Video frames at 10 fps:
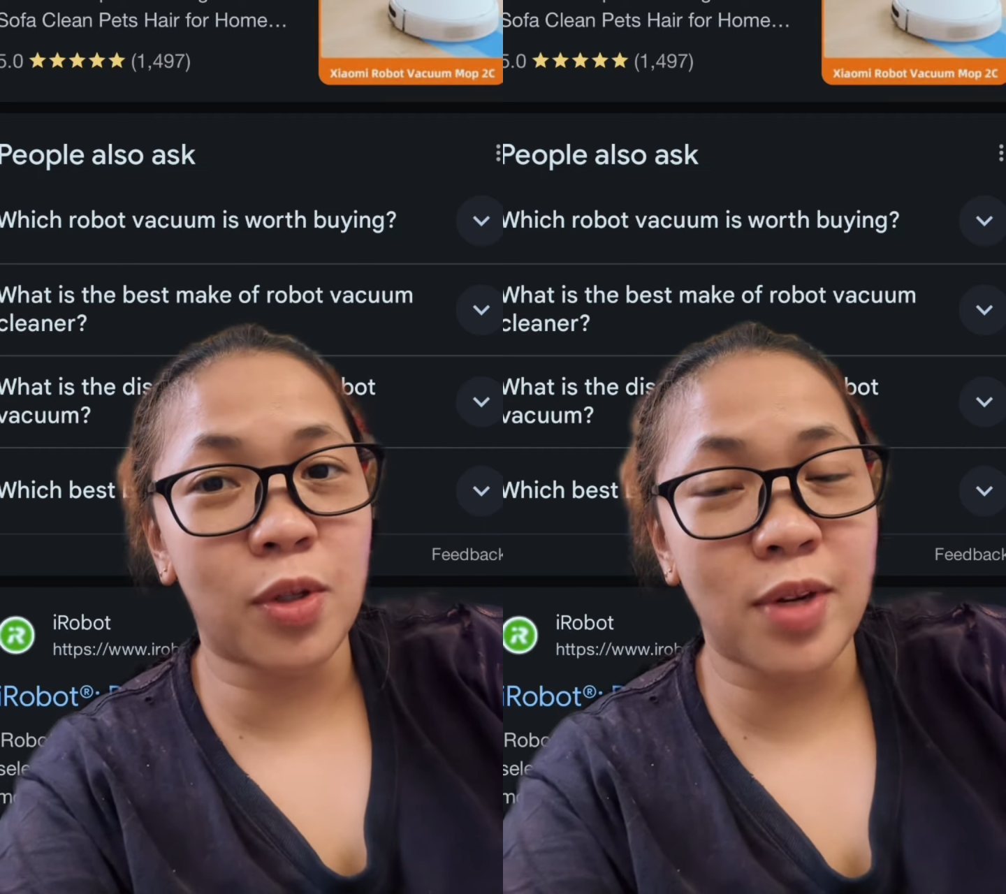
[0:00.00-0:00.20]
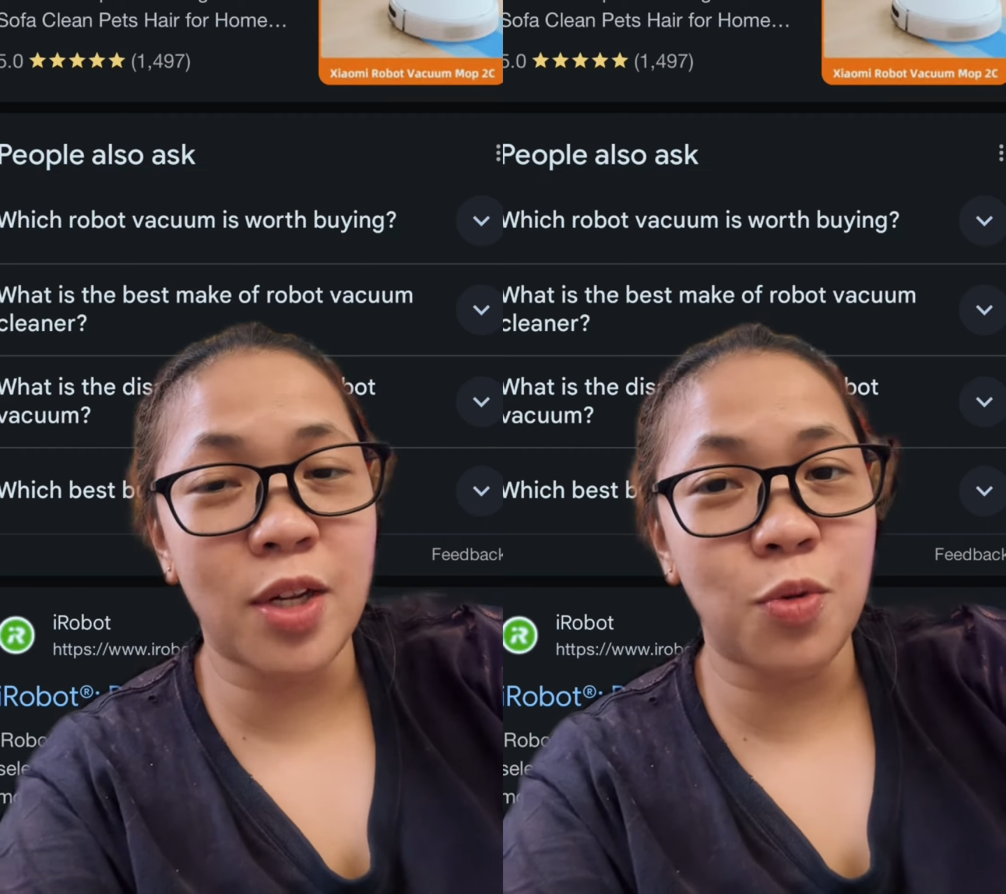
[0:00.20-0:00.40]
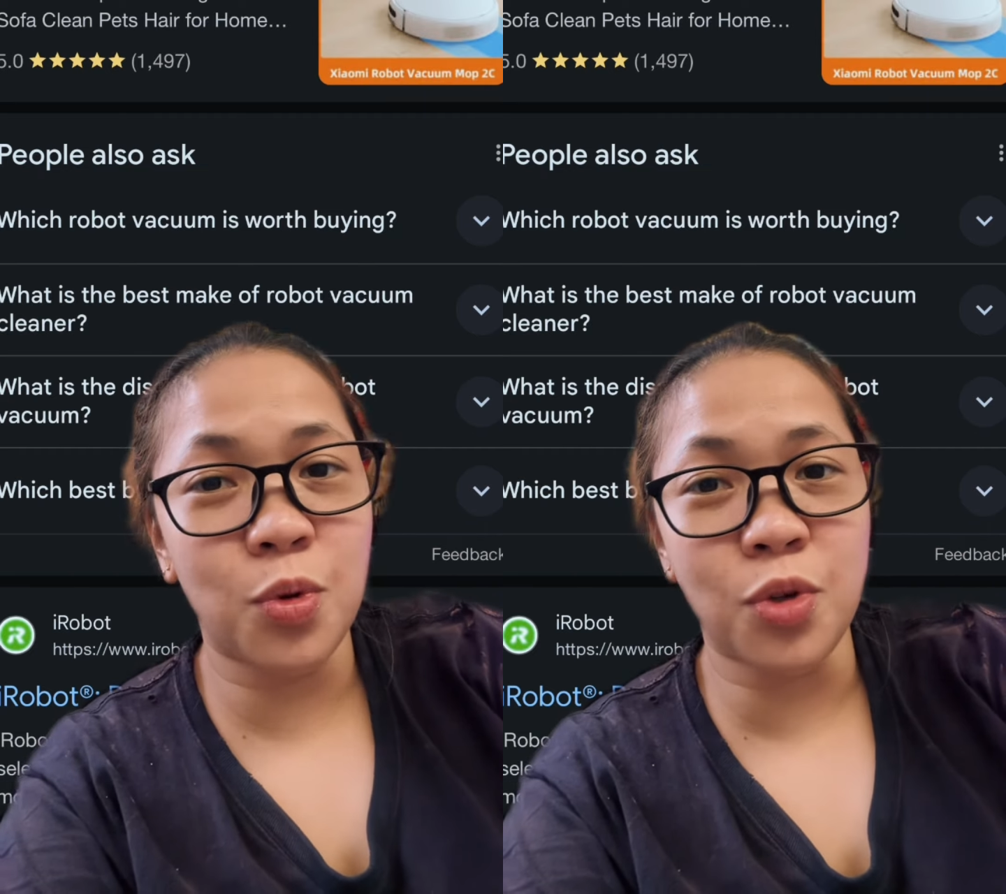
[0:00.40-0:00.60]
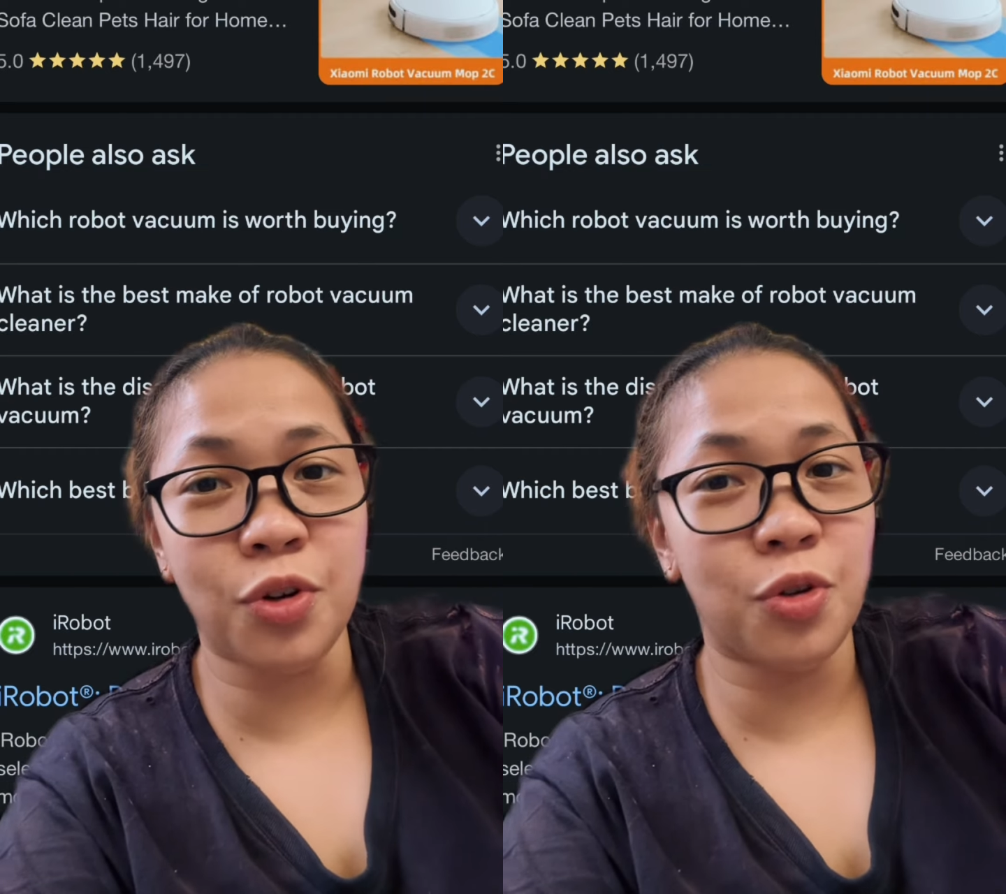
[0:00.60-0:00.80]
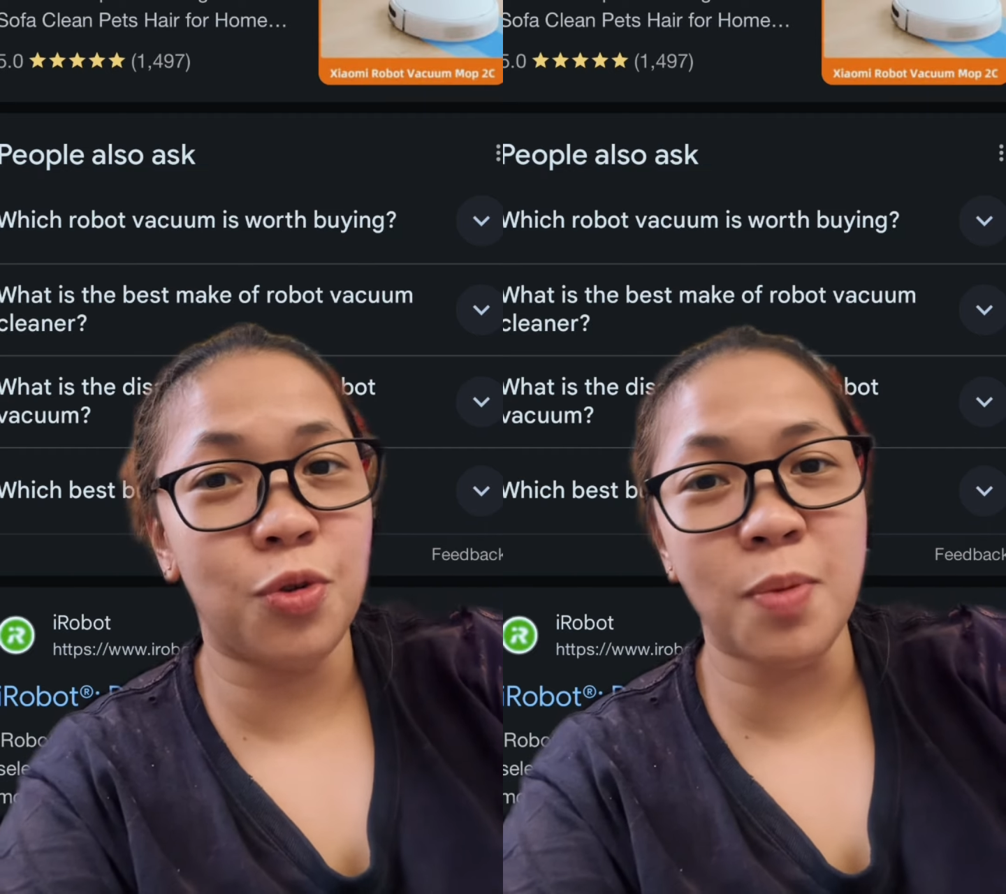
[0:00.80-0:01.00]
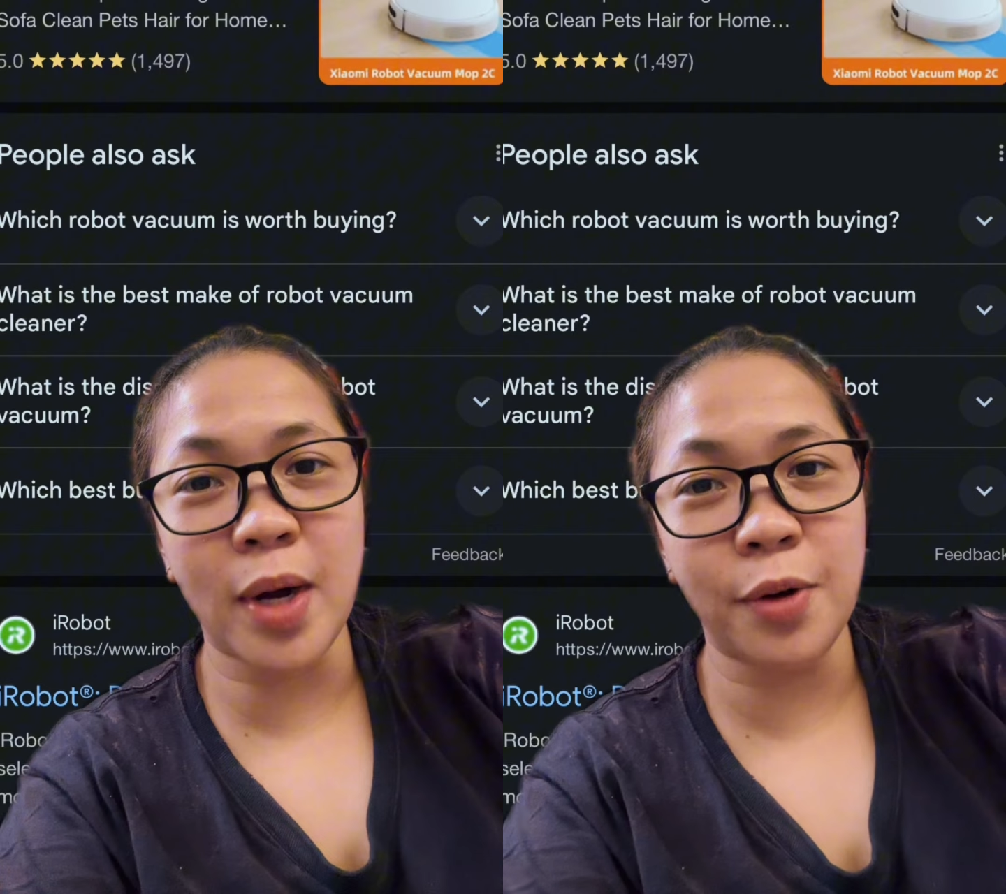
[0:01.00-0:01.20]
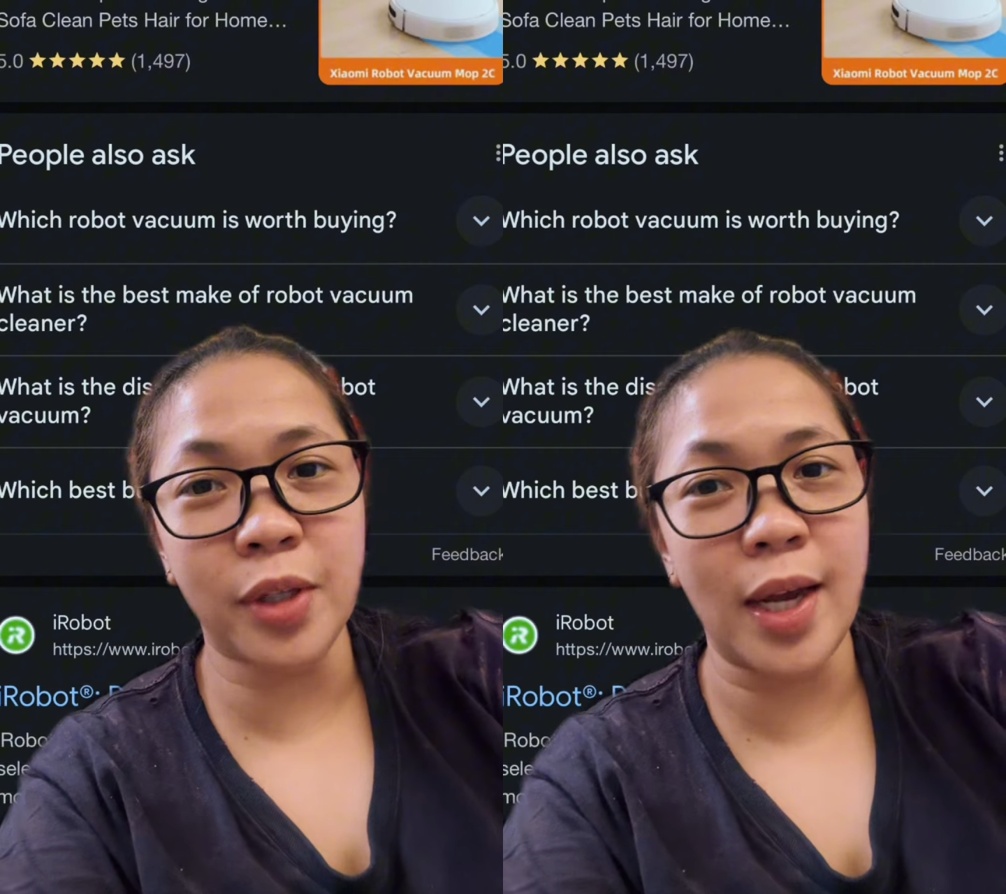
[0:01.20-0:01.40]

real users are curious about,